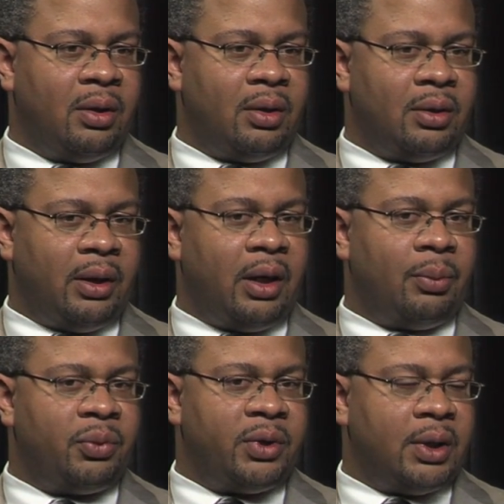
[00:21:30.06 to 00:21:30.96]

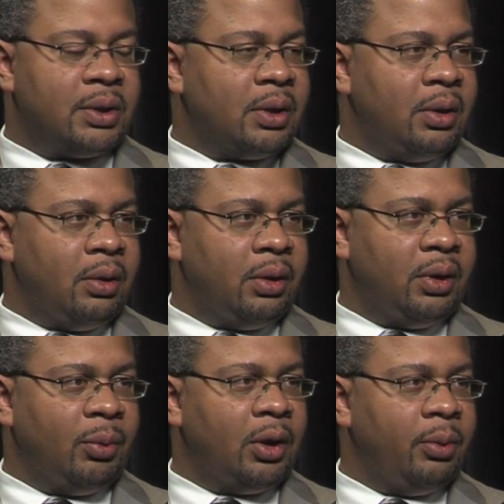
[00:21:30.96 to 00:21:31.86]
lab test called
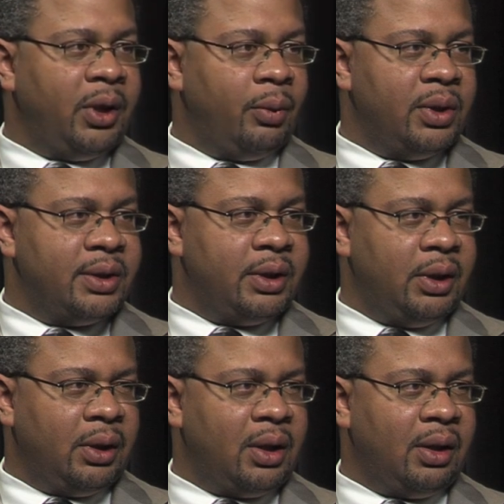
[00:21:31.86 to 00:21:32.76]
hemoglobin
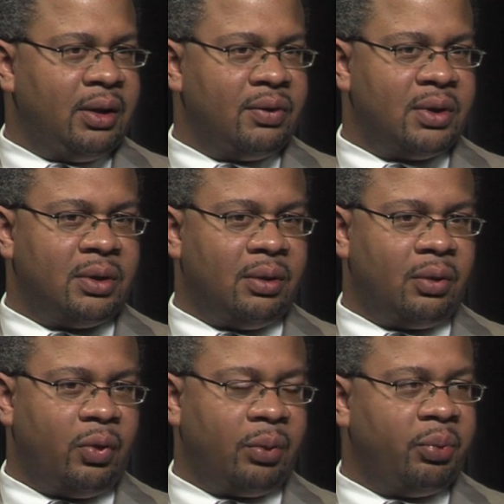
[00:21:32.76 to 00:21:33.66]
A1C. It kind of gives us a
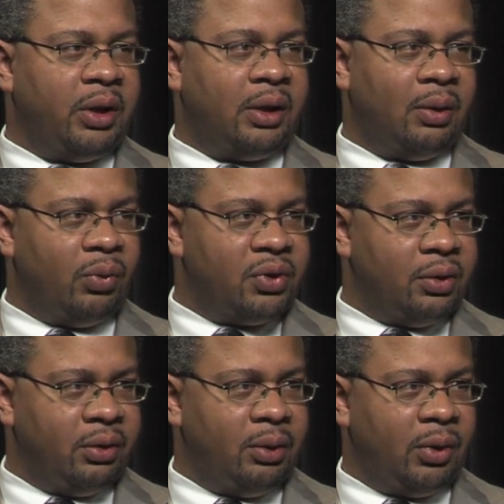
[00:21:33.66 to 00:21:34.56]
quick peek at what
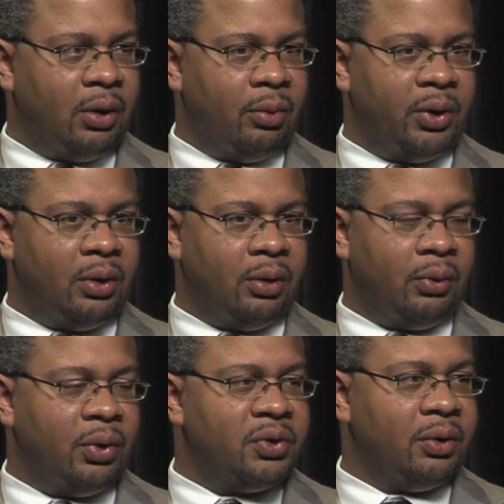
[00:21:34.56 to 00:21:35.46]
your hemoglobin or
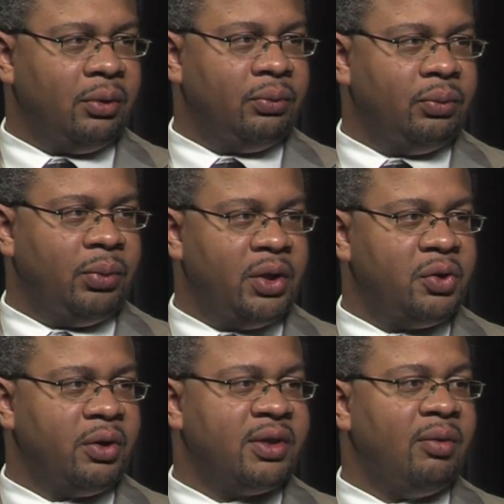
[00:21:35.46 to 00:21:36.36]
what your blood
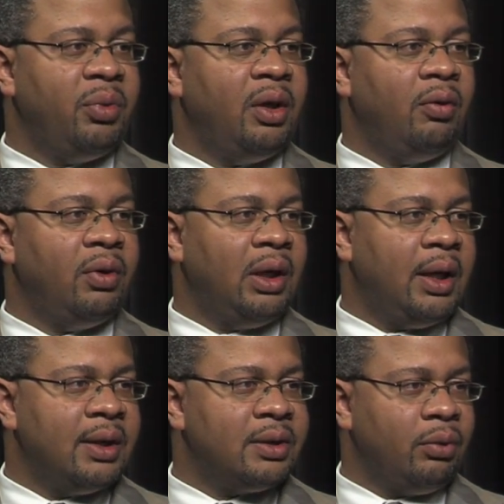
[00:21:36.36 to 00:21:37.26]
sugars have been over the
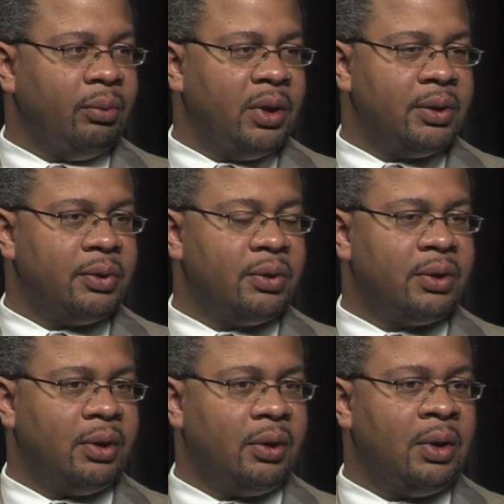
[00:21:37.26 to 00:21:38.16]
last 3 months or
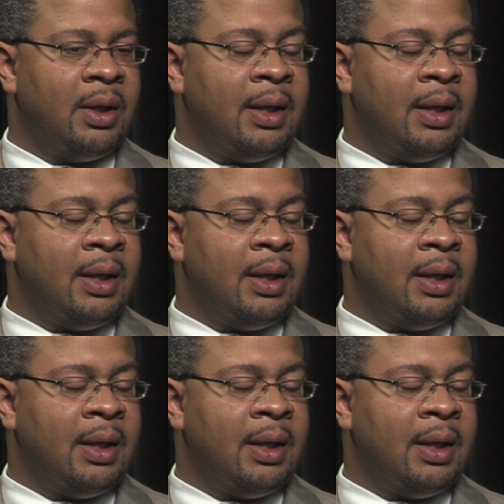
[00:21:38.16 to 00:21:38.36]
so.